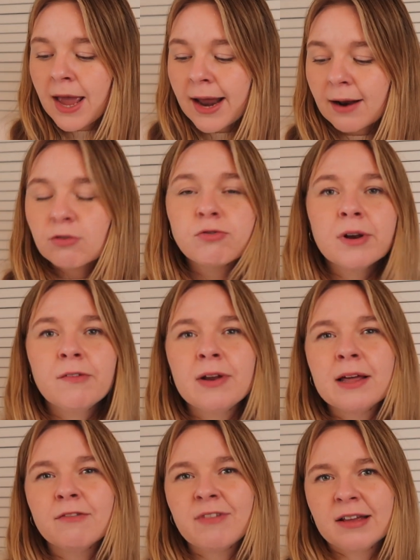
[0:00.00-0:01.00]
and I was really,
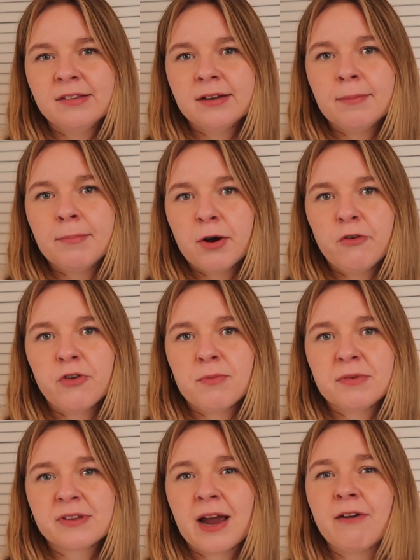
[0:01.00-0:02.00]
really invested in both of
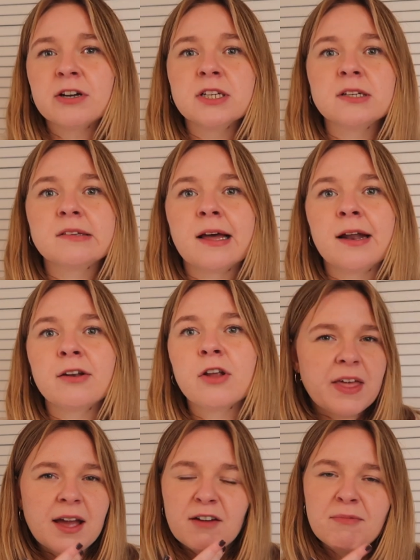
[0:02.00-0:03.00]
them as characters. And I
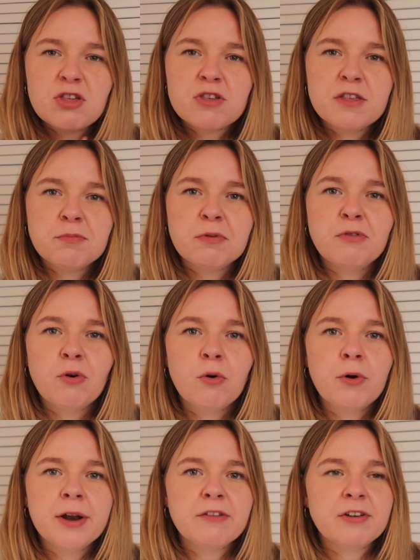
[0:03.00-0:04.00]
think I've mentioned this
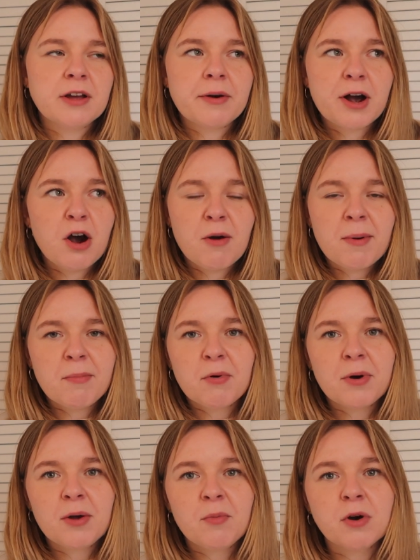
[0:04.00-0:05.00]
before in a video, I can't remember
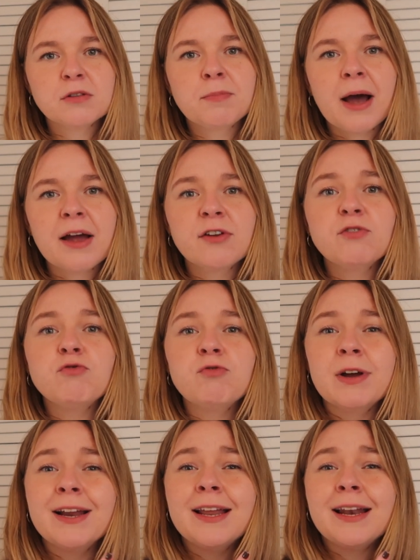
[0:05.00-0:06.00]
what it was, but I
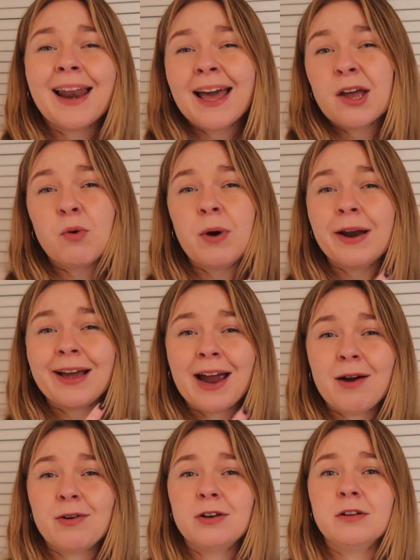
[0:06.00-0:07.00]
really like when
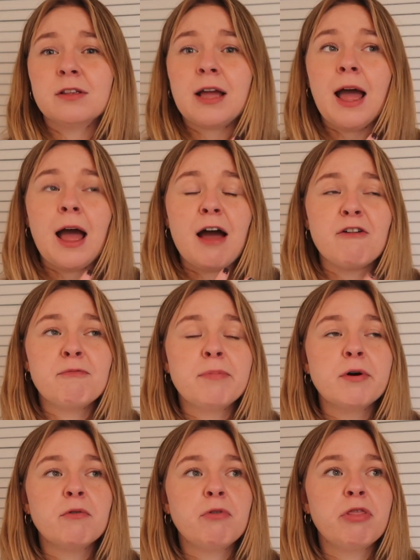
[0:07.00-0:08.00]
characters have
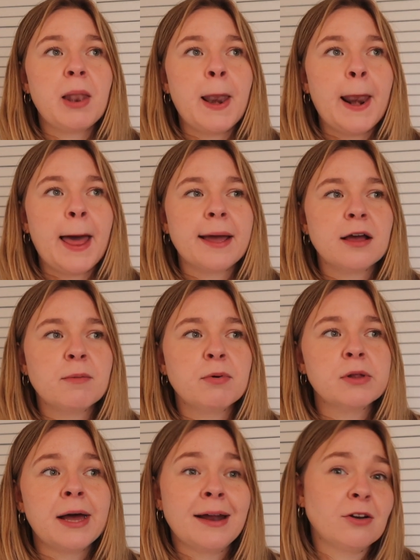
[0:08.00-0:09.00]
both
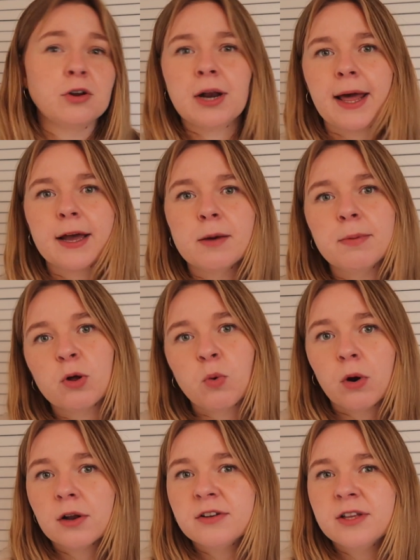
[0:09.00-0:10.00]
likable and unlikable
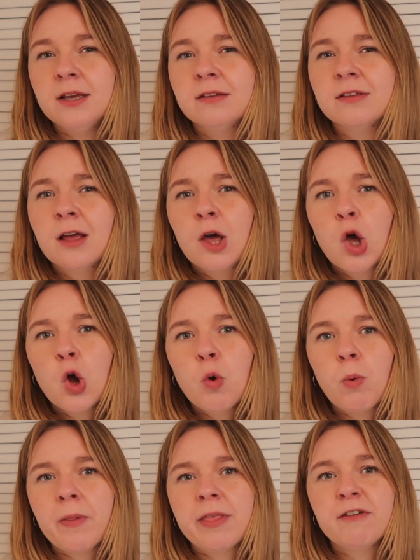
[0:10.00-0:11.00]
qualities,
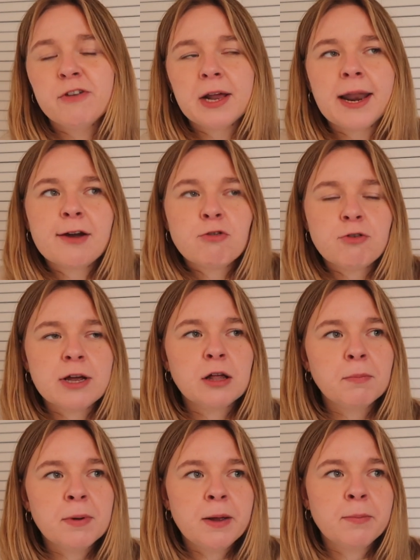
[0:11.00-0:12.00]
when they feel like
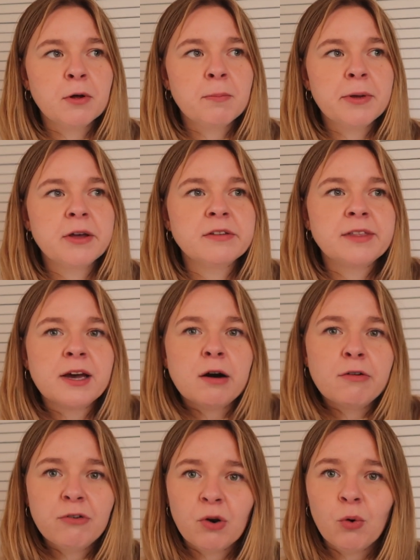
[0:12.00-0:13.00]
real people, because they
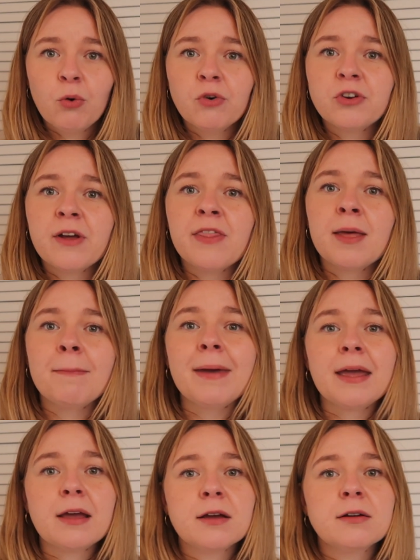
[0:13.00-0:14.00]
are flawed and they
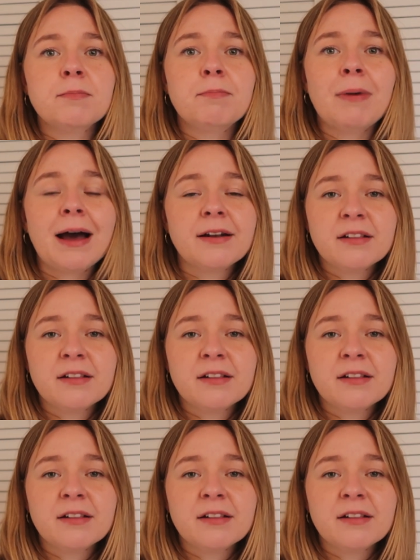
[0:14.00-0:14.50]
make bad